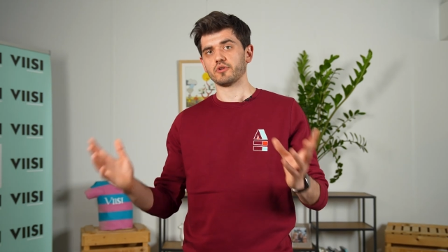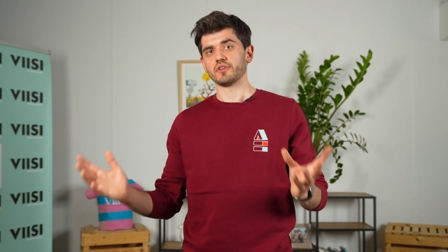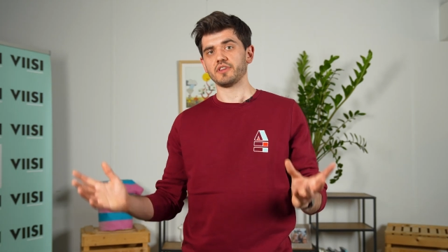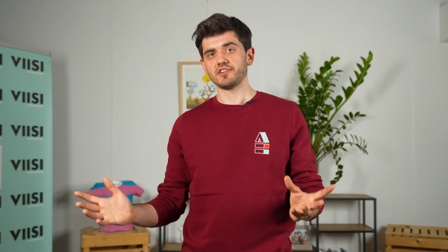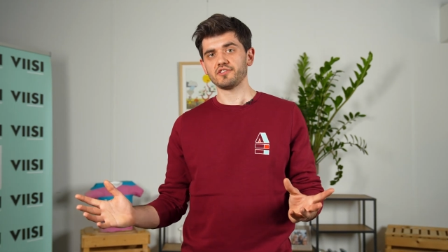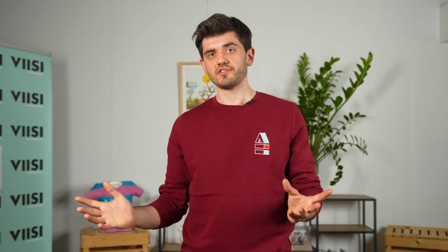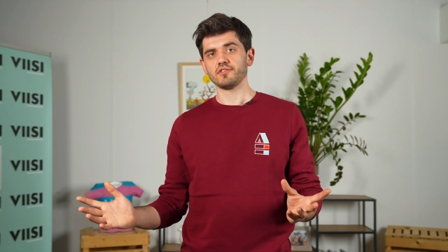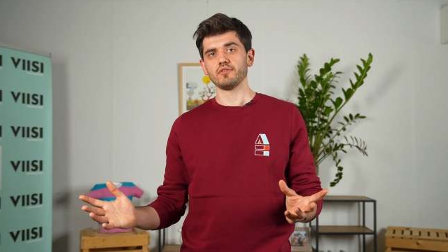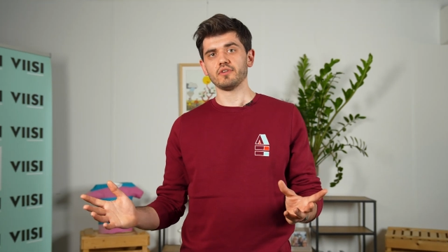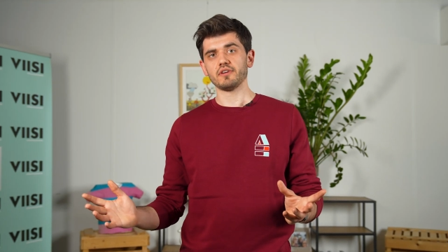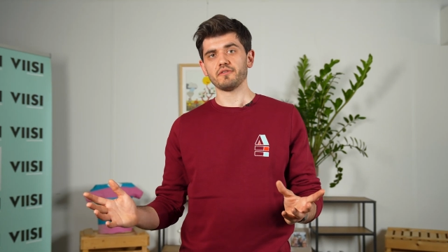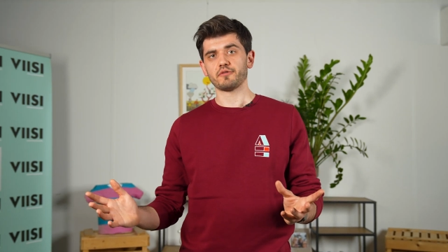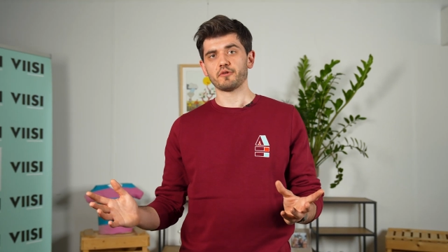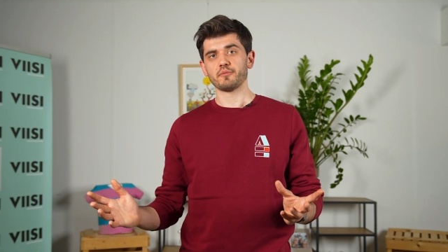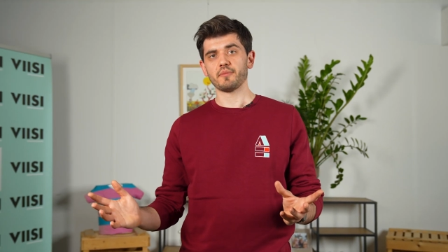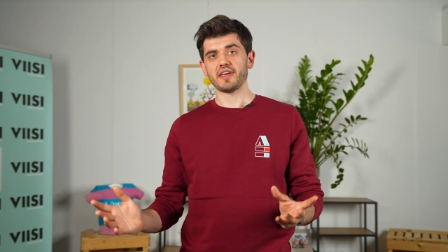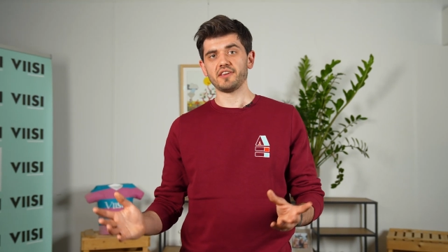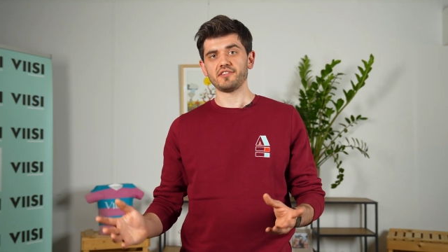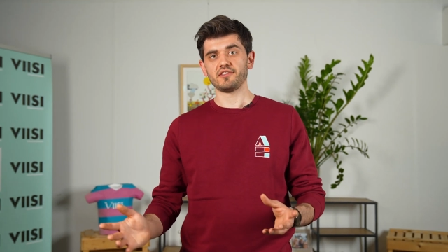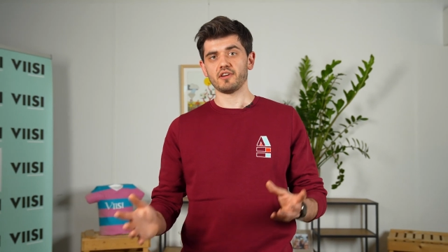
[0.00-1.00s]
additional
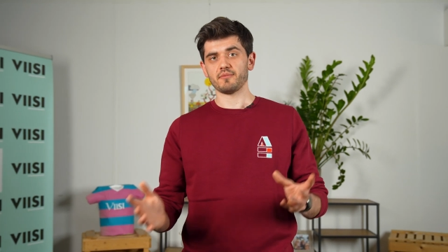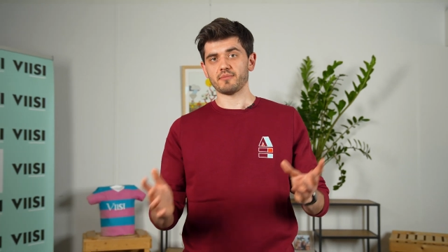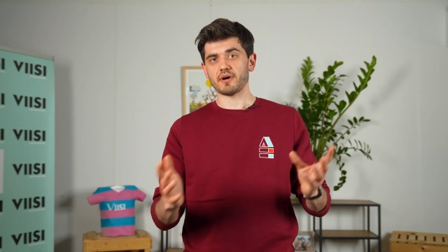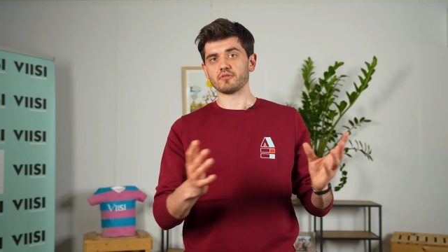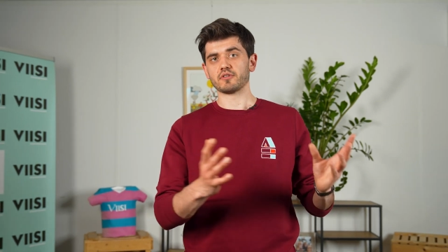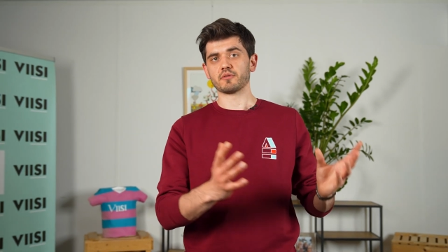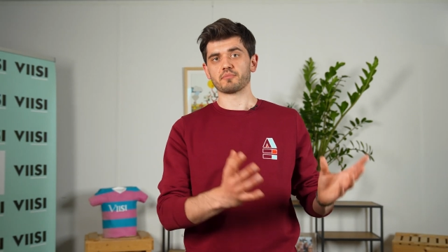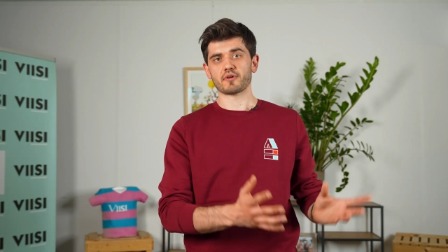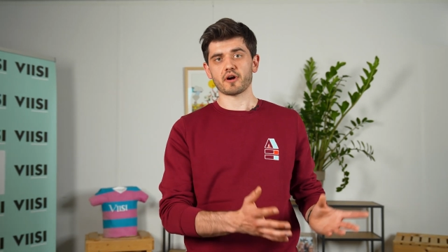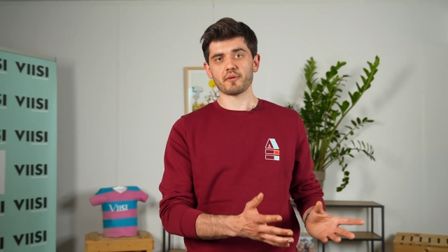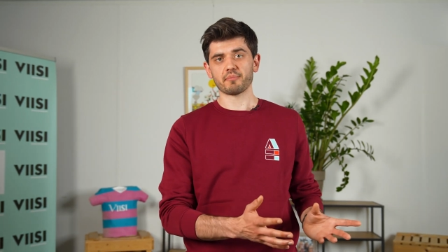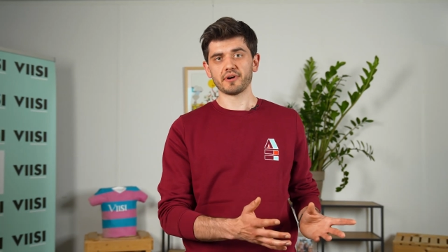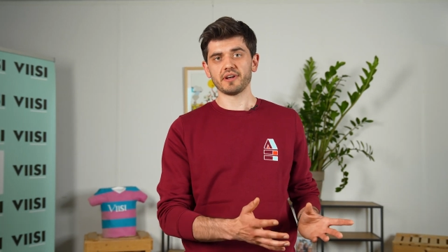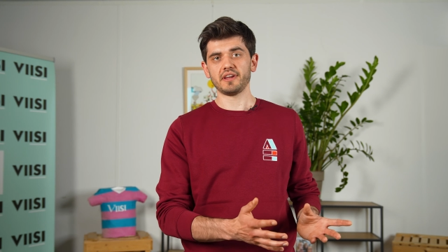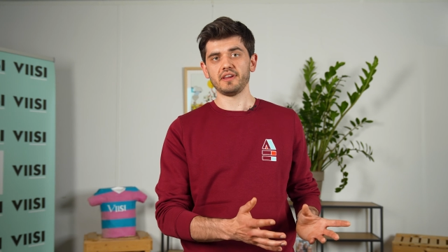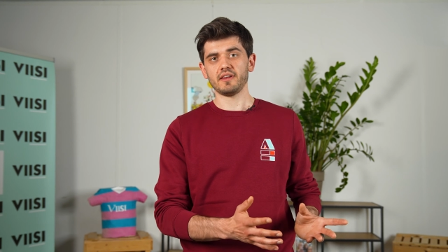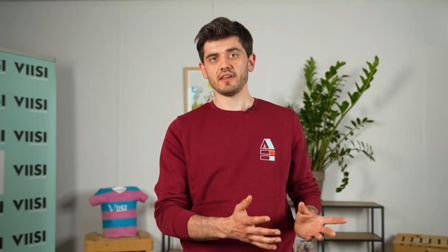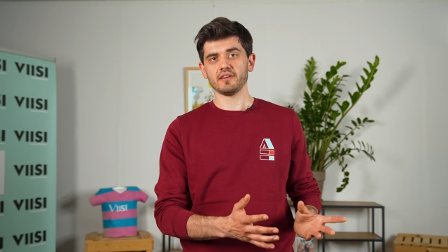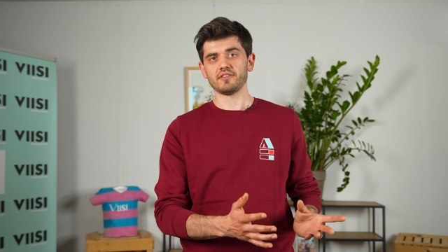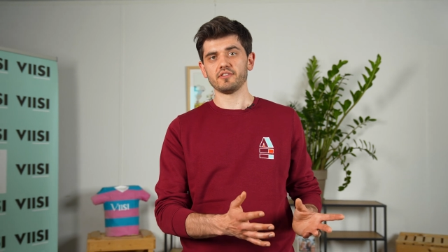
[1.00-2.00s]
information about the
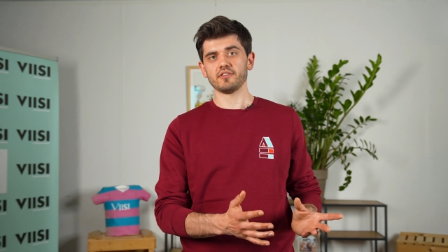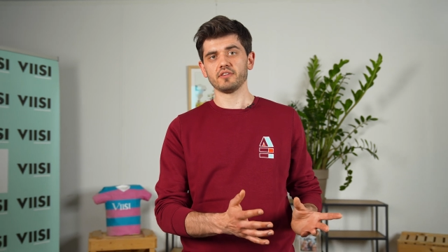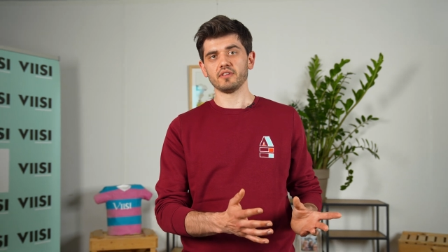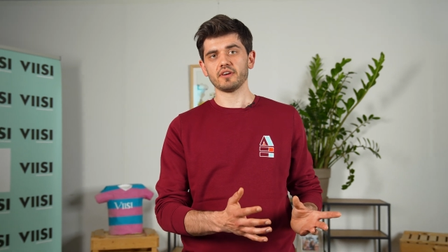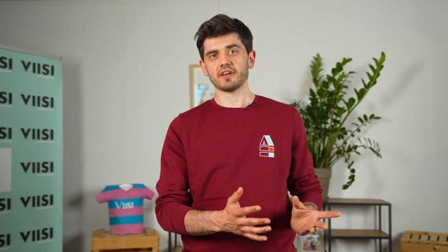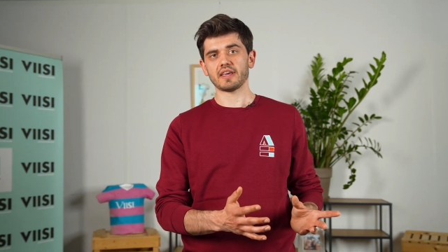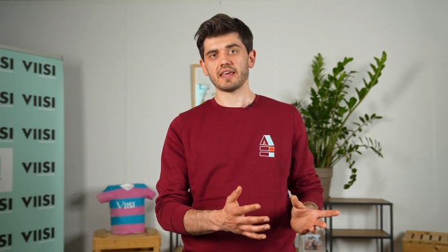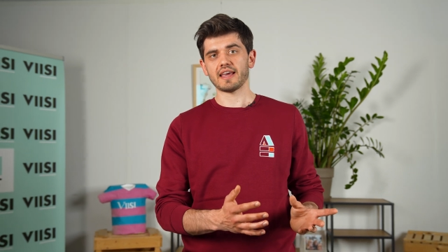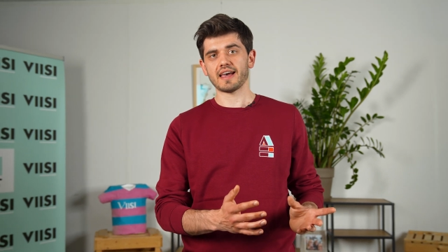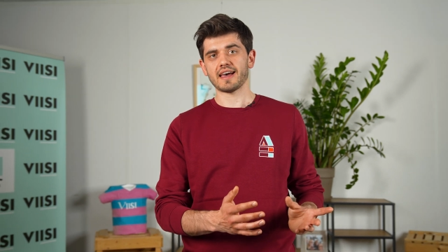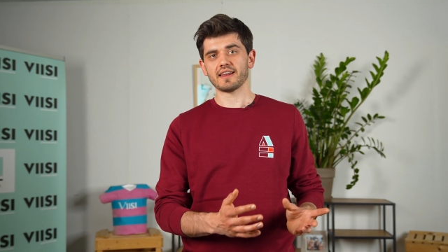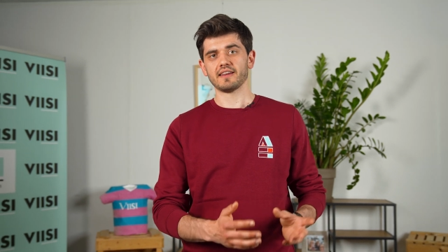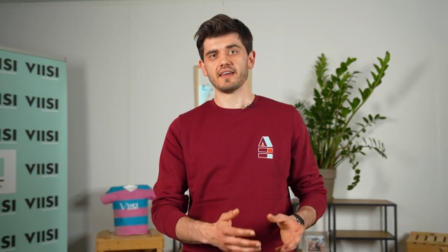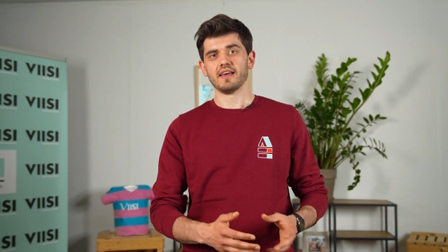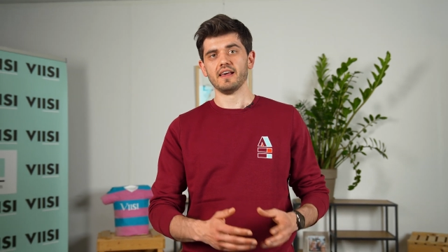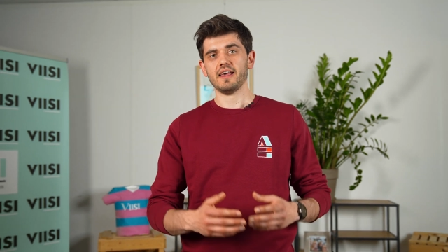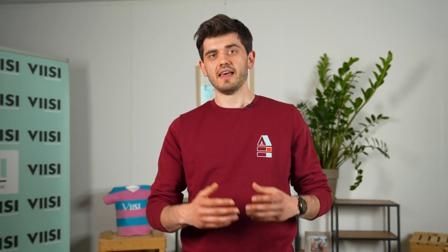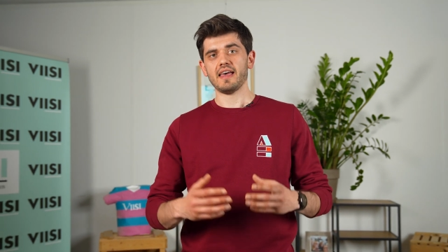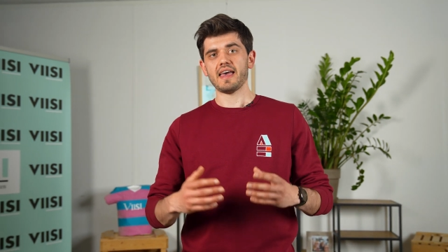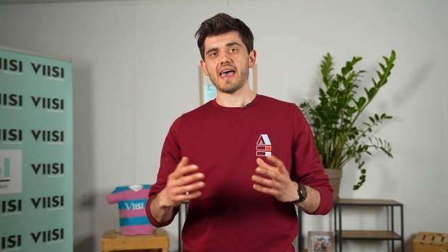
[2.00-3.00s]
property that you're looking at,
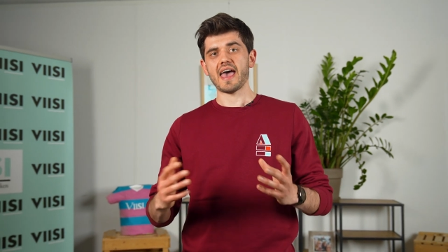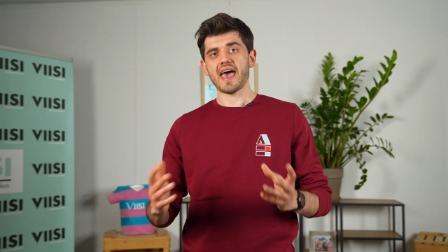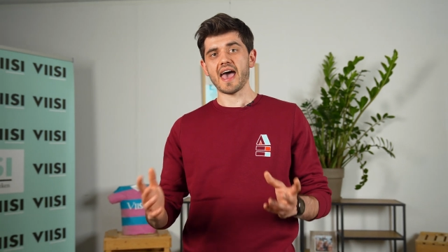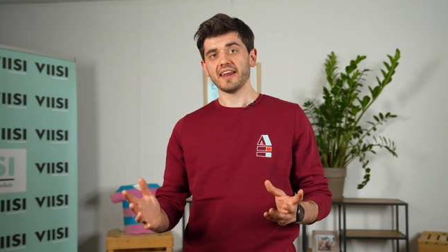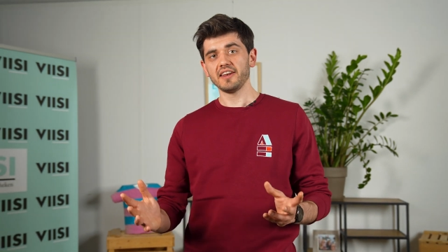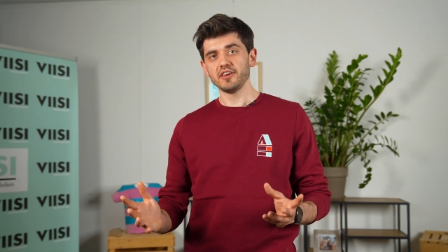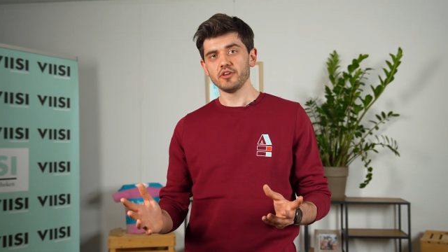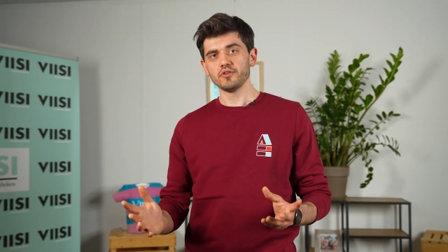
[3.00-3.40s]
and